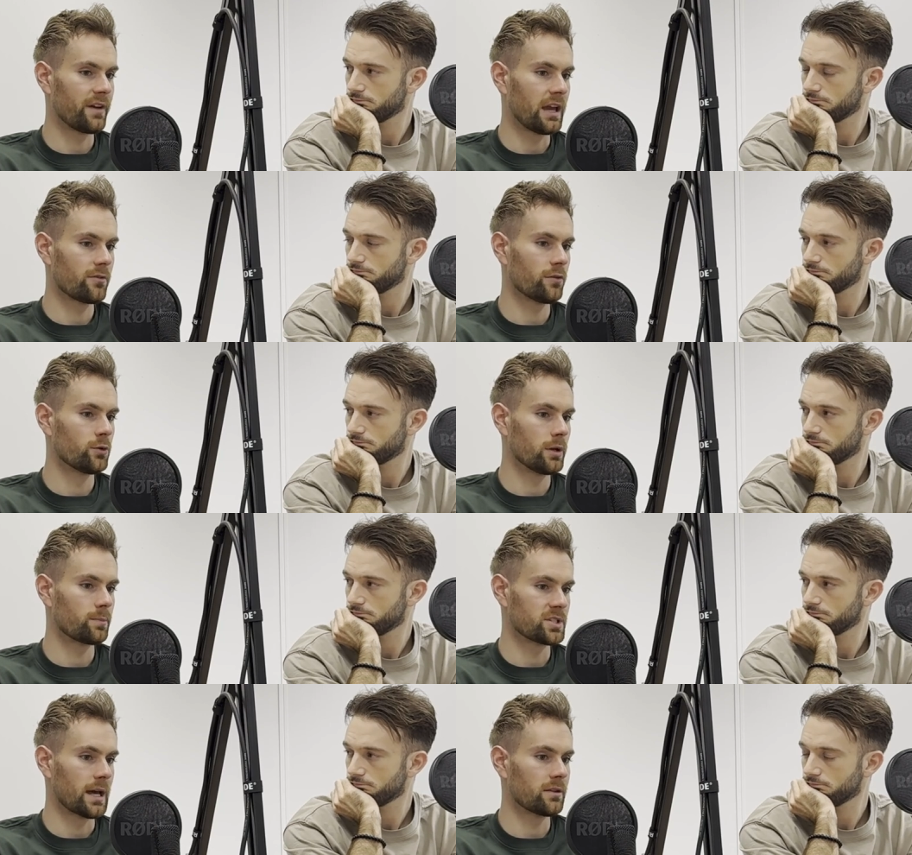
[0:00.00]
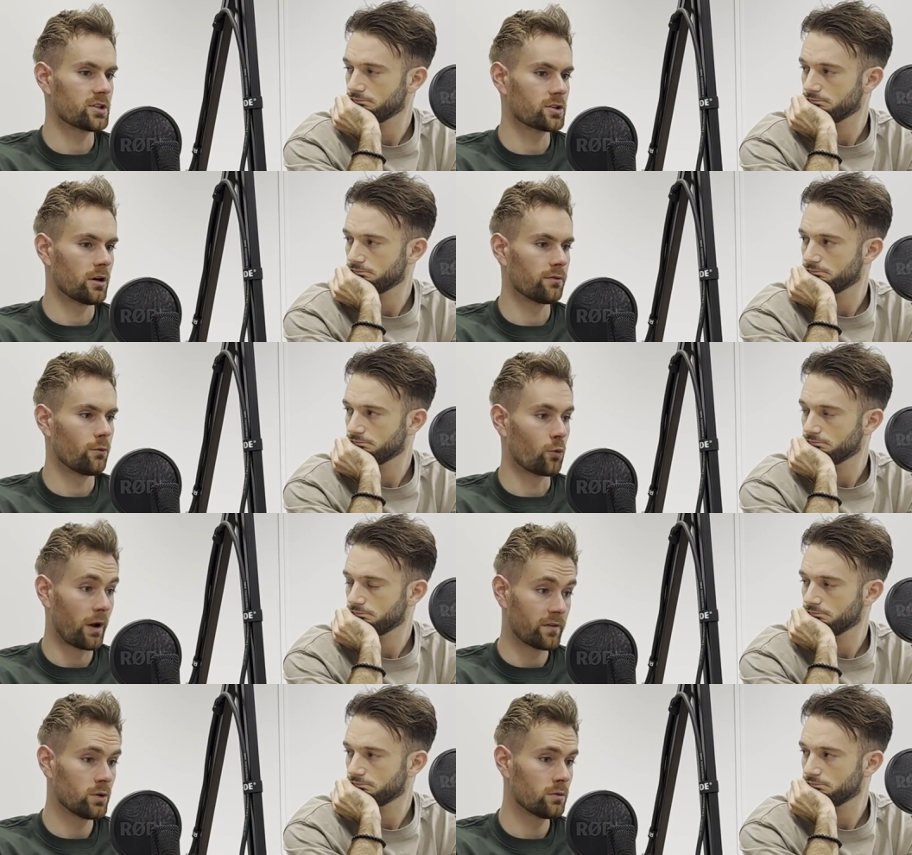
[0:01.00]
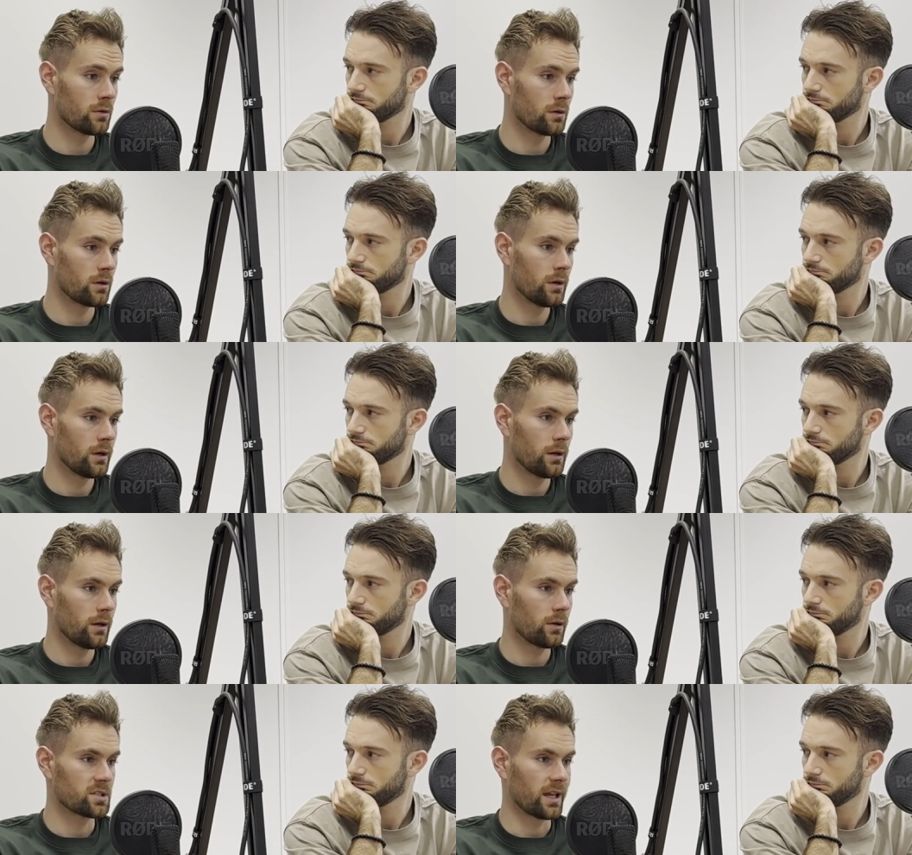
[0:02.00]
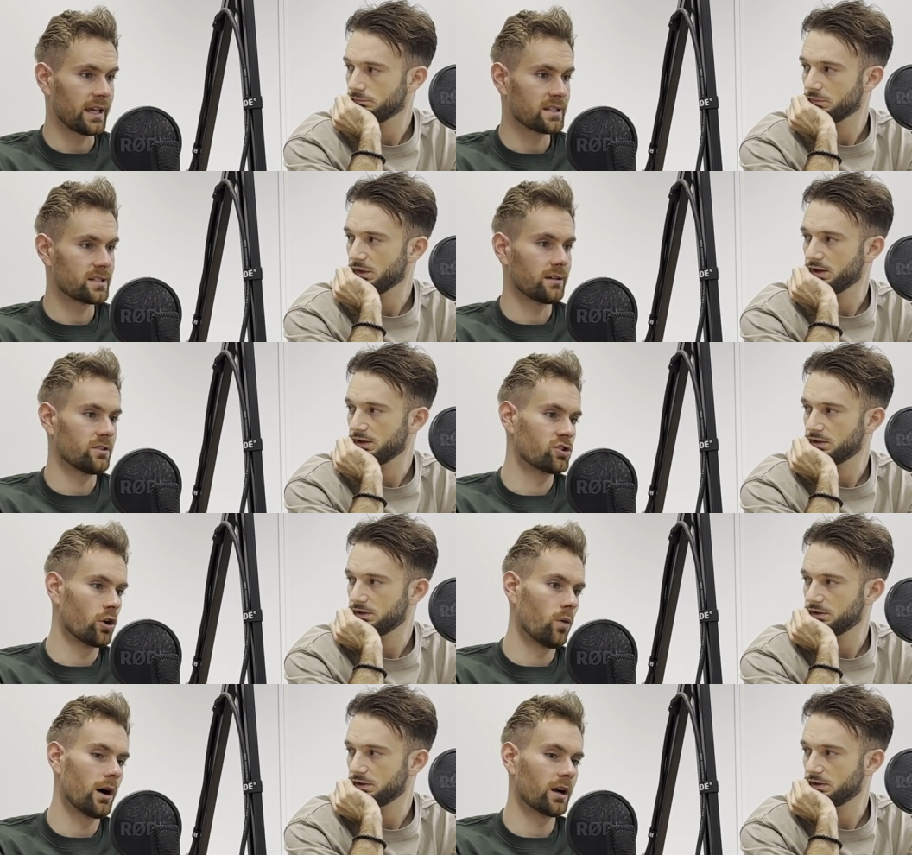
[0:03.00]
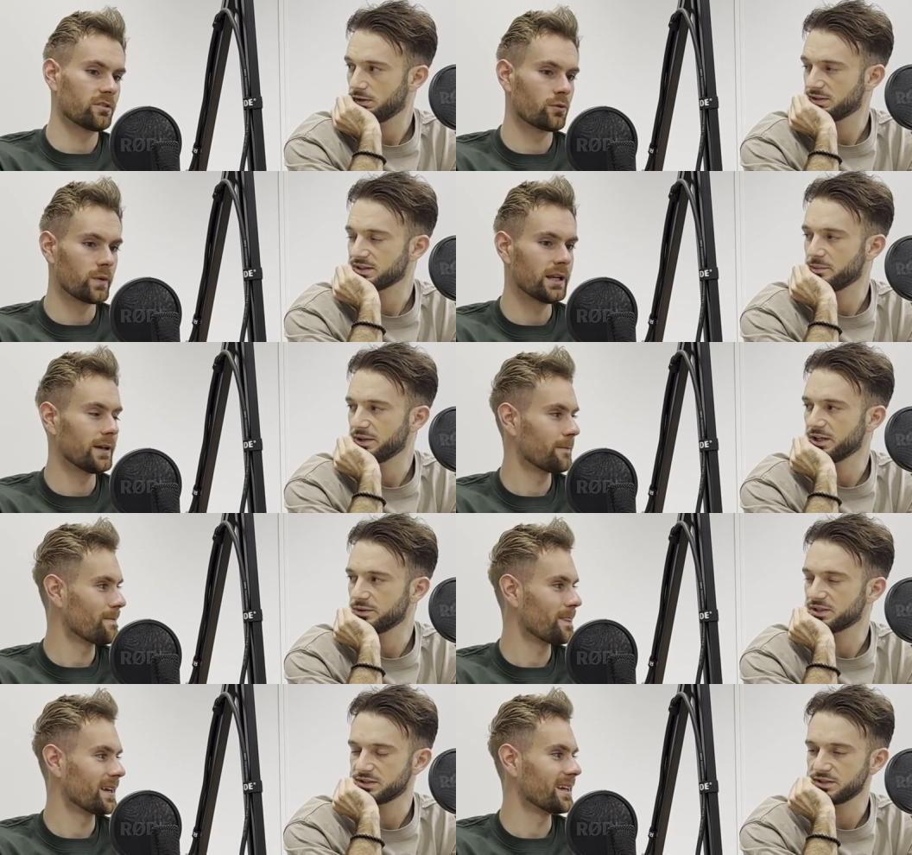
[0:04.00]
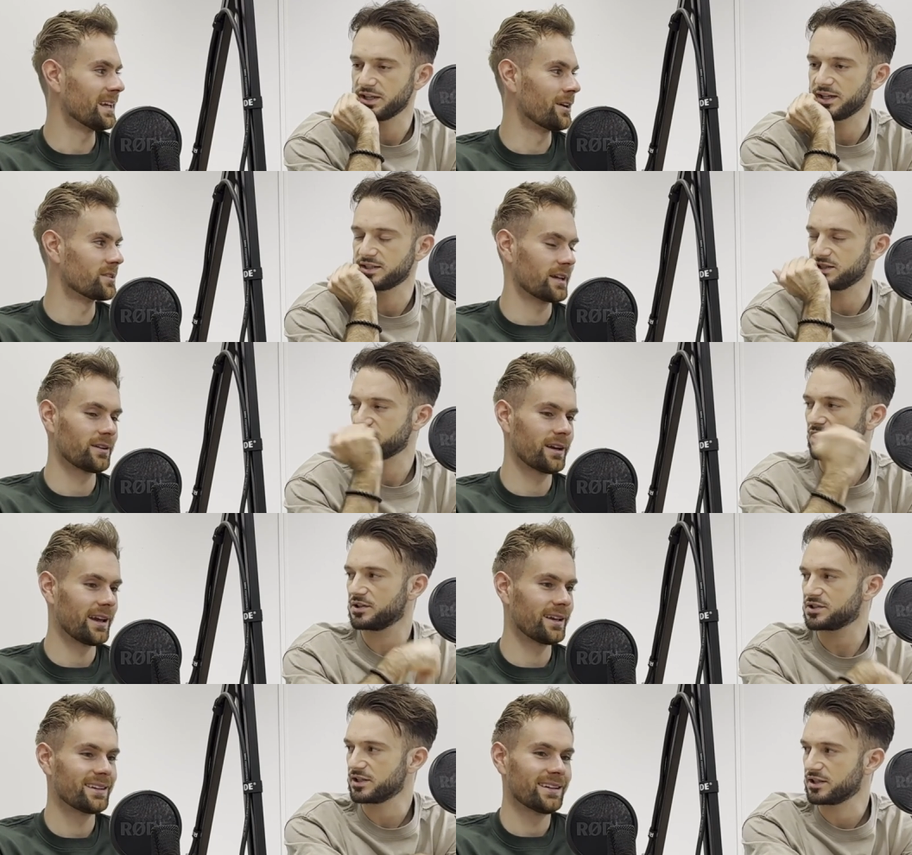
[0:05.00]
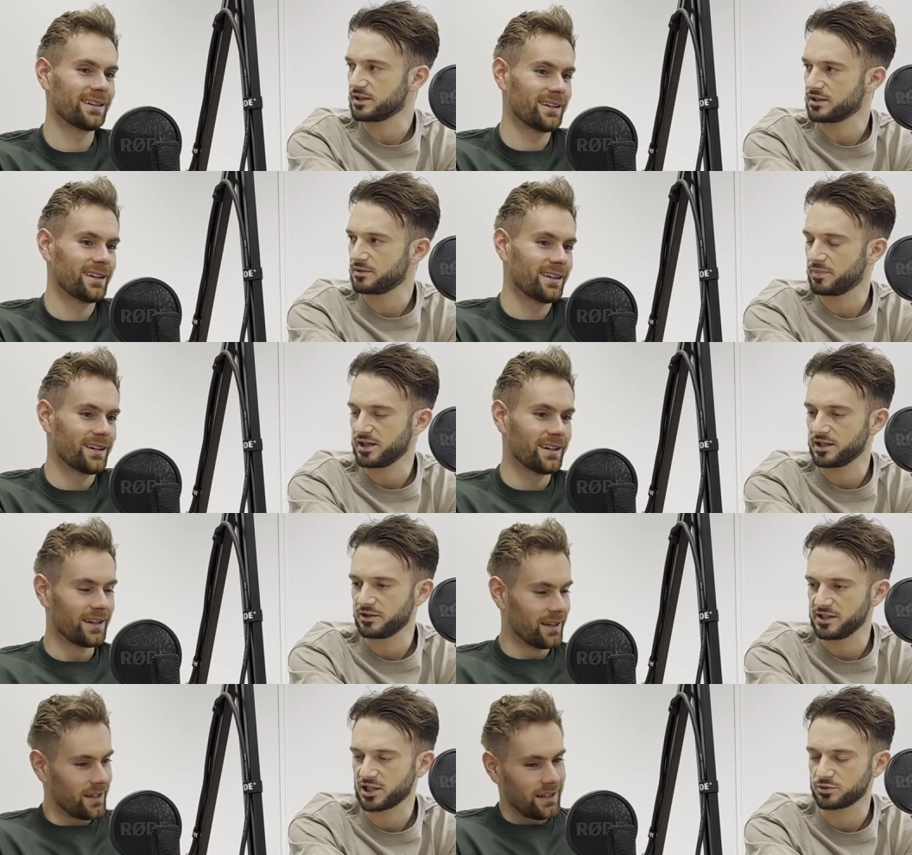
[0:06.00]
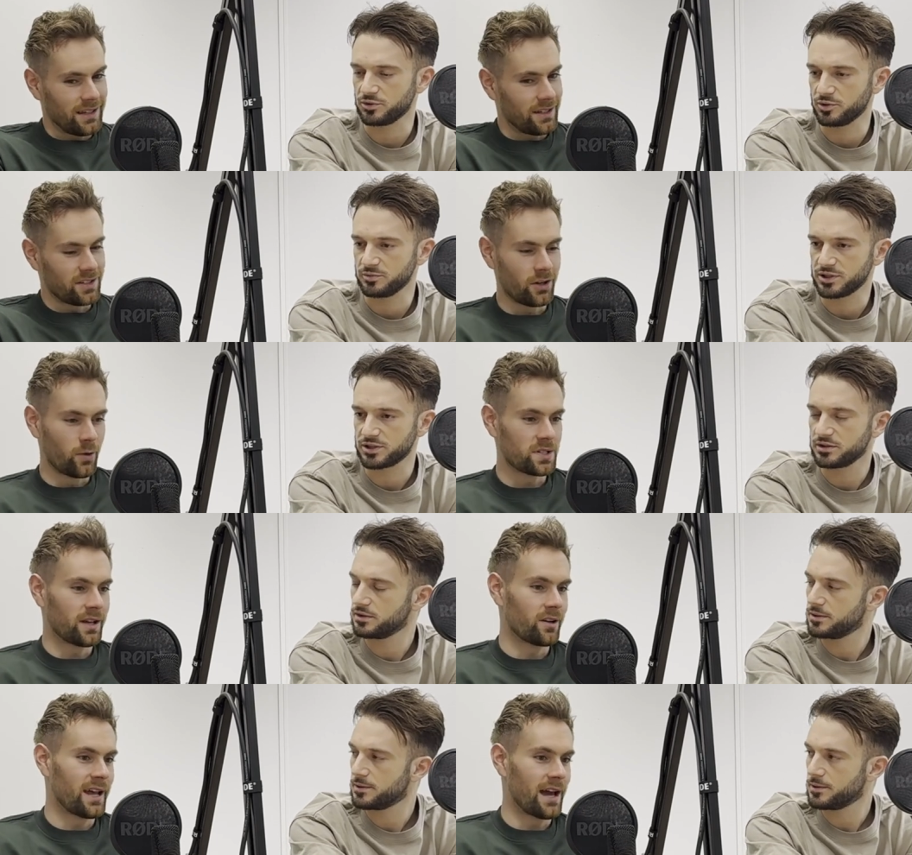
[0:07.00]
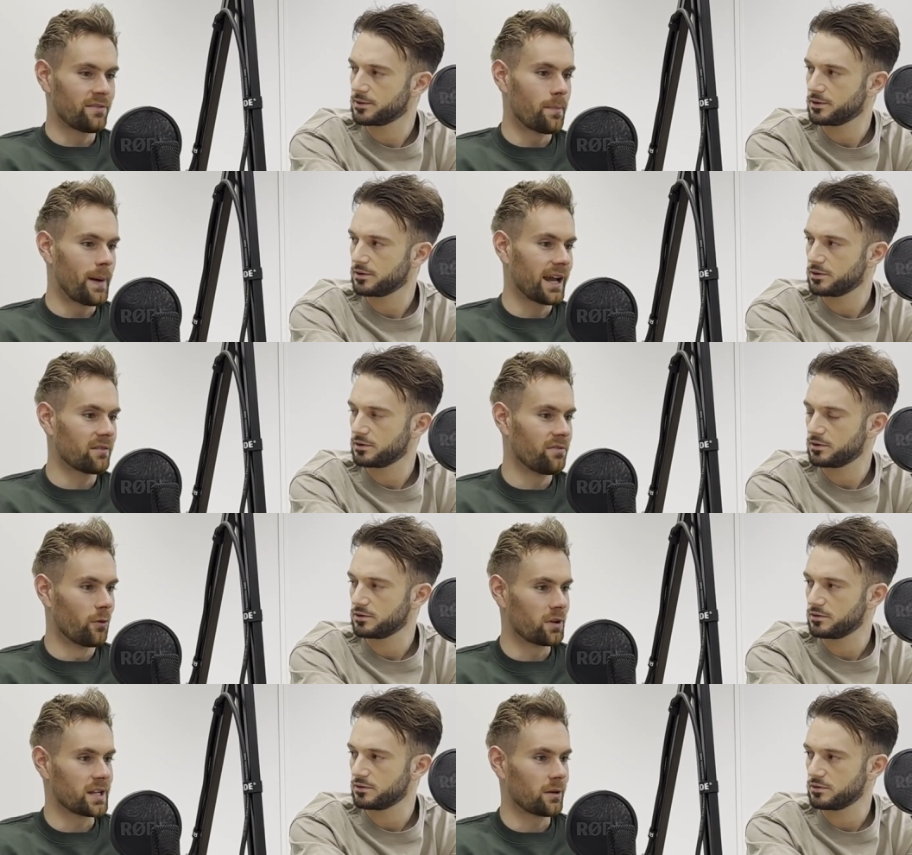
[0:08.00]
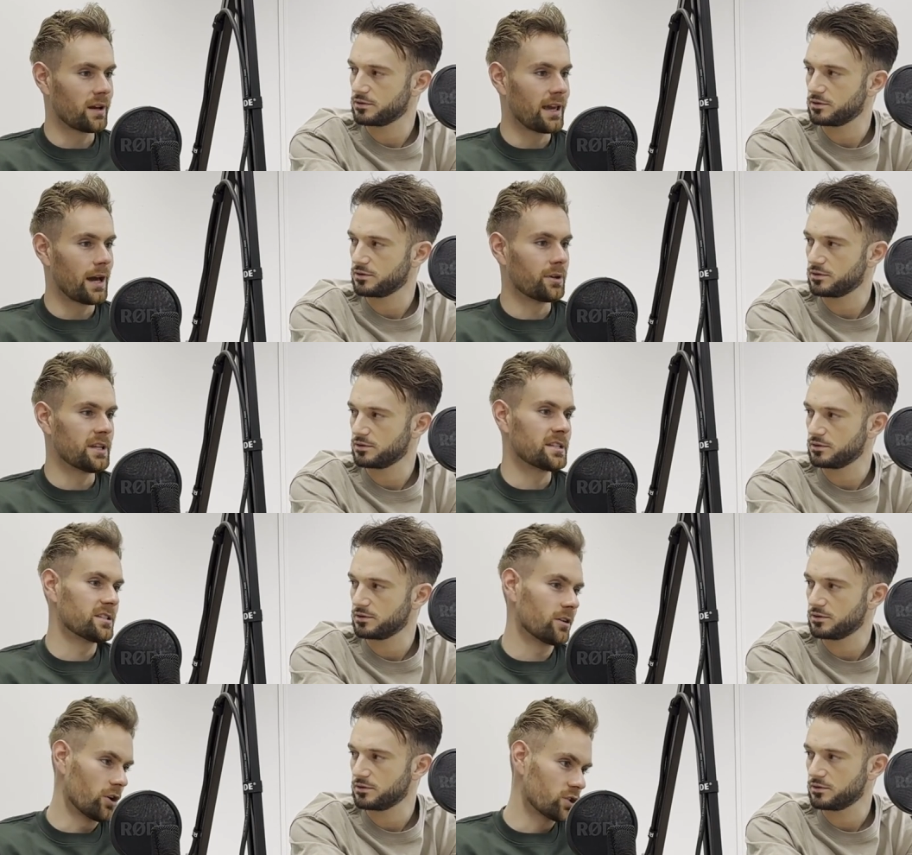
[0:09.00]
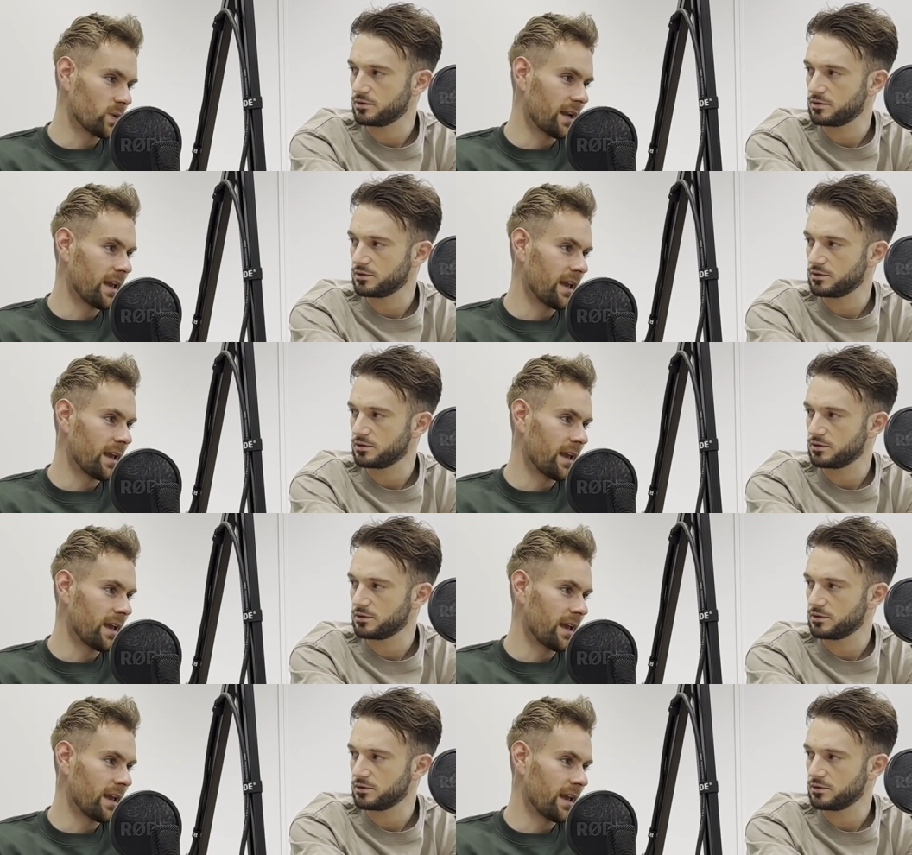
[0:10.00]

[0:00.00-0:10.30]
Speaker 1: favor of doing percentages of revenue because like it's so hard to. It's really, ambiguous. Yeah, you know, it's, it's like hard okay,
Speaker 2: to pin down the actual numbers because you're always then
Speaker 1: gonna have the back and forth. It's like okay, yeah, but this is the cost we had